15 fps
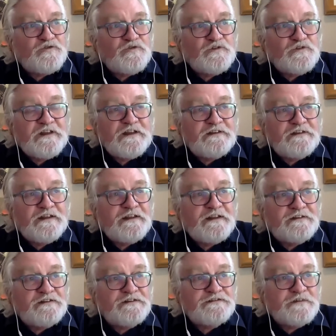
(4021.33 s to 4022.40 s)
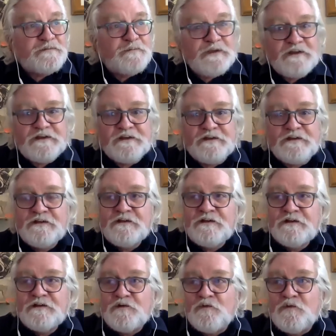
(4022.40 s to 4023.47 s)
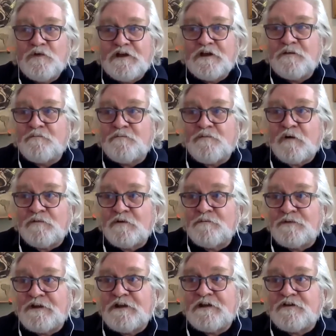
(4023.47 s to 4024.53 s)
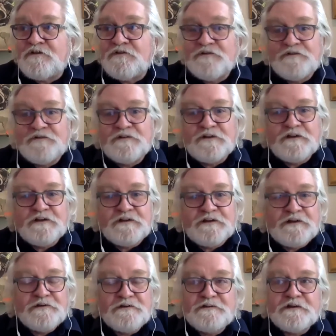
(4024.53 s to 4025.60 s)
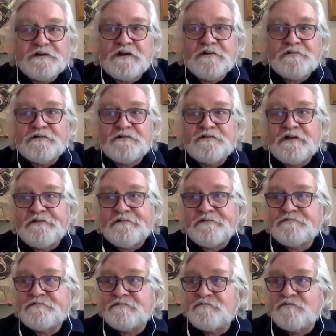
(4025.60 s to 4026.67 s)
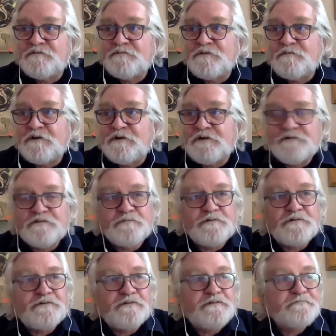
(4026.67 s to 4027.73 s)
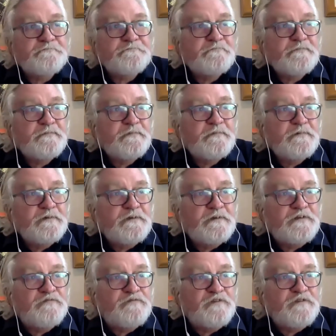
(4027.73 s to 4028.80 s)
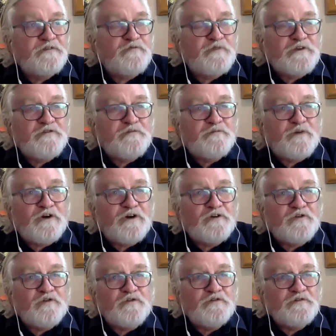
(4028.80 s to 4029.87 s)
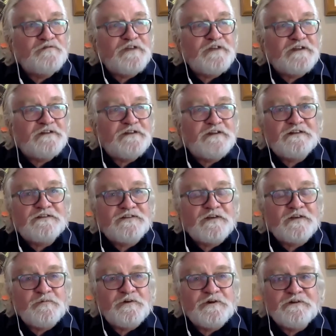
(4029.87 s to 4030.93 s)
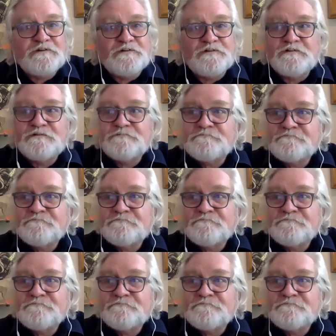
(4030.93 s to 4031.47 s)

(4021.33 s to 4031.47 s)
all their debt disappear, we probably could uh, lower the current tariff, would be my response. If, if we could park all of that debt somewhere else.